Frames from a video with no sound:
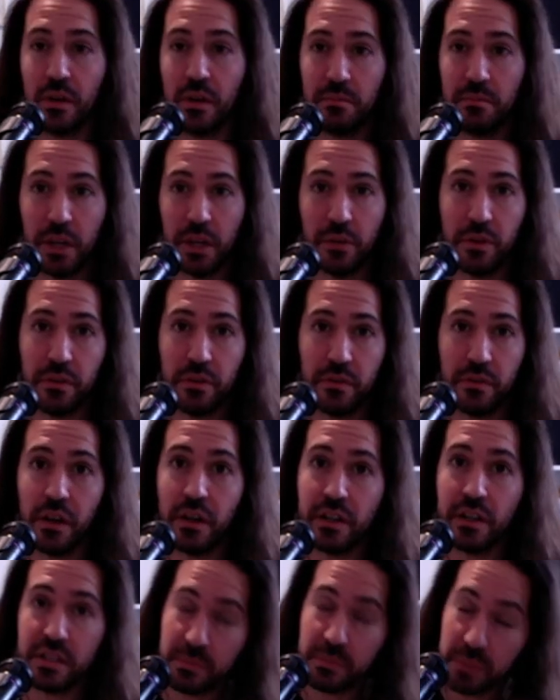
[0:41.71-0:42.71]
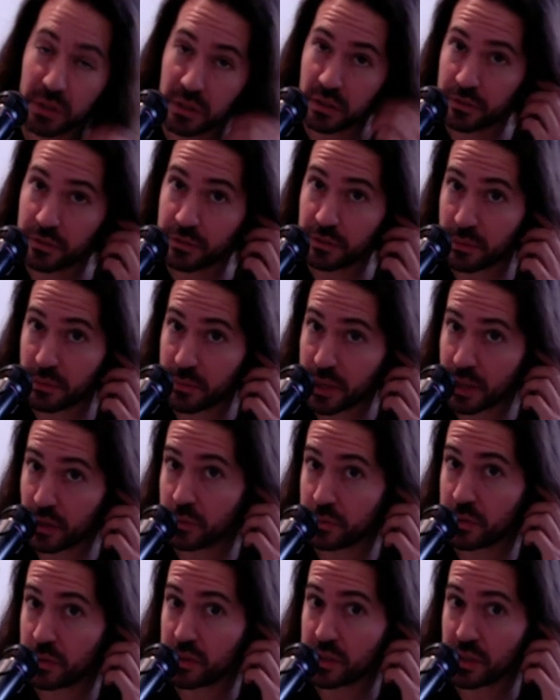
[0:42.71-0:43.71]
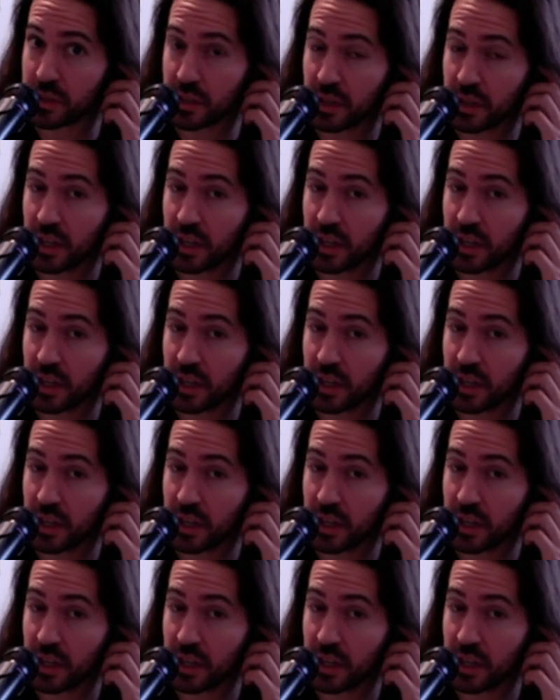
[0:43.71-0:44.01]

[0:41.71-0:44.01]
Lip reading: By the way, very typical of flamenco music.